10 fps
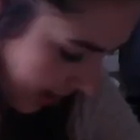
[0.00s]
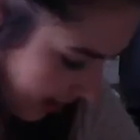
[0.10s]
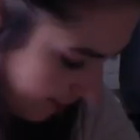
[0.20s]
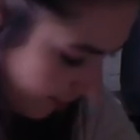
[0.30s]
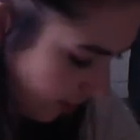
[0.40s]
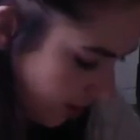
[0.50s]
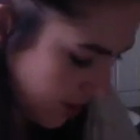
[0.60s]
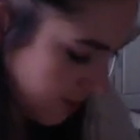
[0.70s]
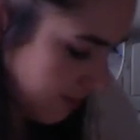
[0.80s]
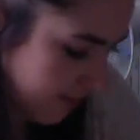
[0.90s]
I've
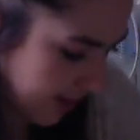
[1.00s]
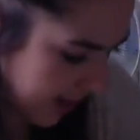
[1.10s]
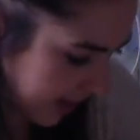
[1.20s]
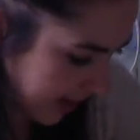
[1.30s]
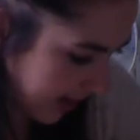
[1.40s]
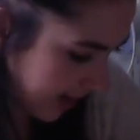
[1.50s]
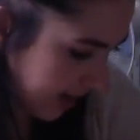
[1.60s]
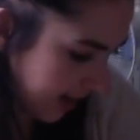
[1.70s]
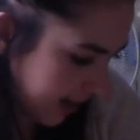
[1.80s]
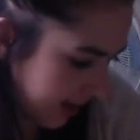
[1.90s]
got
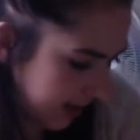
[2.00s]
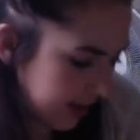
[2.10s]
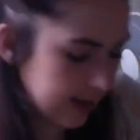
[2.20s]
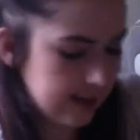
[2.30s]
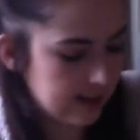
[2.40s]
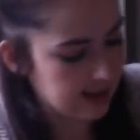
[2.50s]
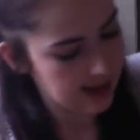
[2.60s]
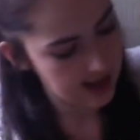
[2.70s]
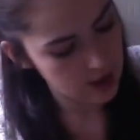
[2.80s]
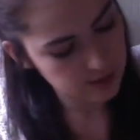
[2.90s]
my
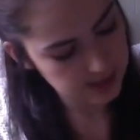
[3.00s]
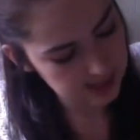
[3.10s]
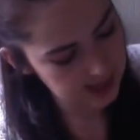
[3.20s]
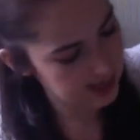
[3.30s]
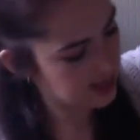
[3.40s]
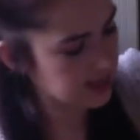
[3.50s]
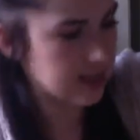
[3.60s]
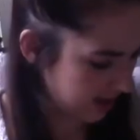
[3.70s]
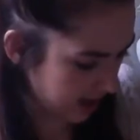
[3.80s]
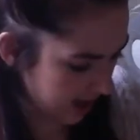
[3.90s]
house
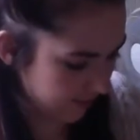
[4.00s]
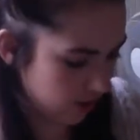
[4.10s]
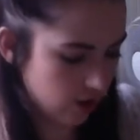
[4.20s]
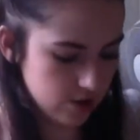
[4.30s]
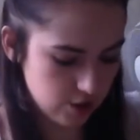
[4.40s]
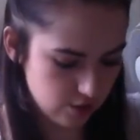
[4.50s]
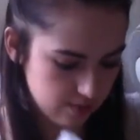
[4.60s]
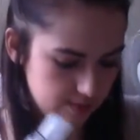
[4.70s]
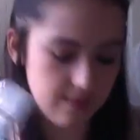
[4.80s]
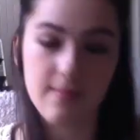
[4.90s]
keys. I've got
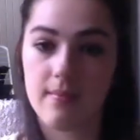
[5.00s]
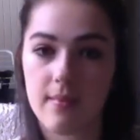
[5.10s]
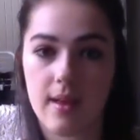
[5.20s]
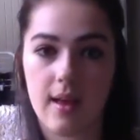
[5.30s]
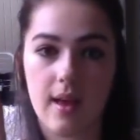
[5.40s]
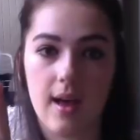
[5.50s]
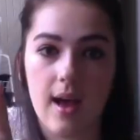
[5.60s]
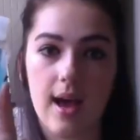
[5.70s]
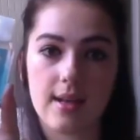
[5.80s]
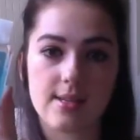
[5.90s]
some
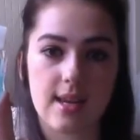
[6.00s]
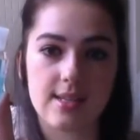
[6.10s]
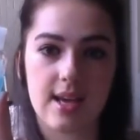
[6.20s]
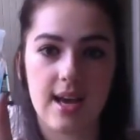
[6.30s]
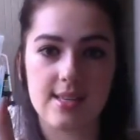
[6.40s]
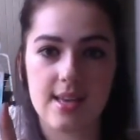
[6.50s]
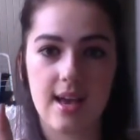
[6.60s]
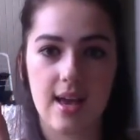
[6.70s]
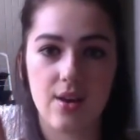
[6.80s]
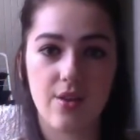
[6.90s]
hand sanitizer
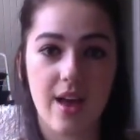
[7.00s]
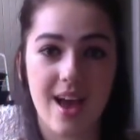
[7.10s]
and another